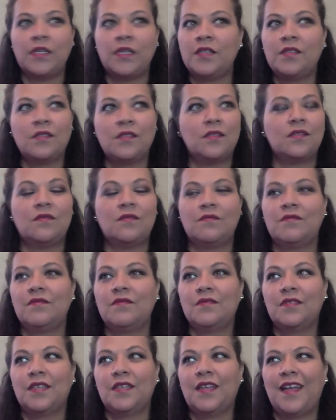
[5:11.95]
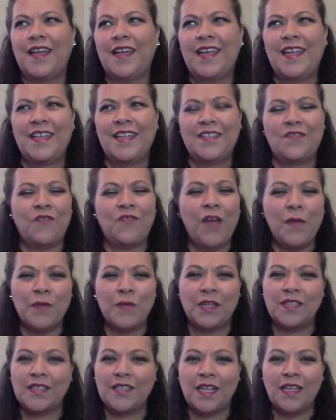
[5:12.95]
It's
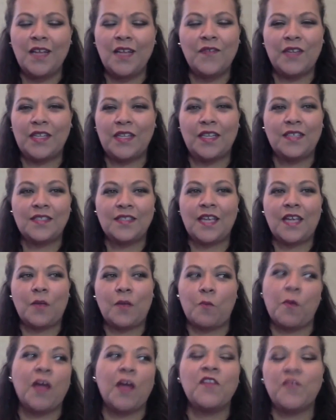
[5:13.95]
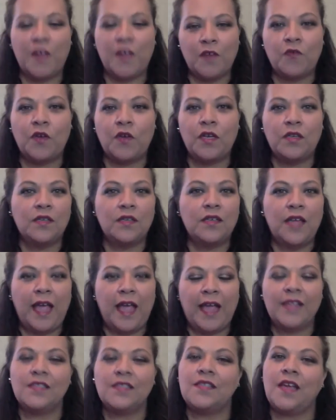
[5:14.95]
fabulous. I love it. That's like my favorite,
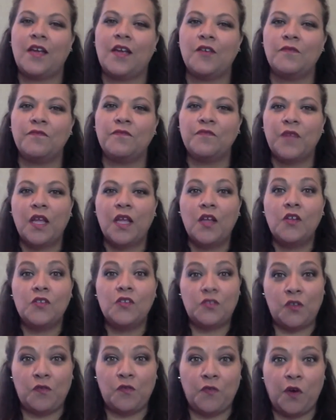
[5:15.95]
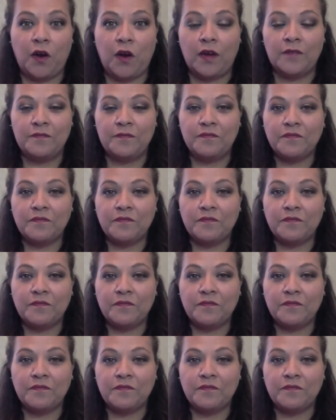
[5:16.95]
hands down, so far.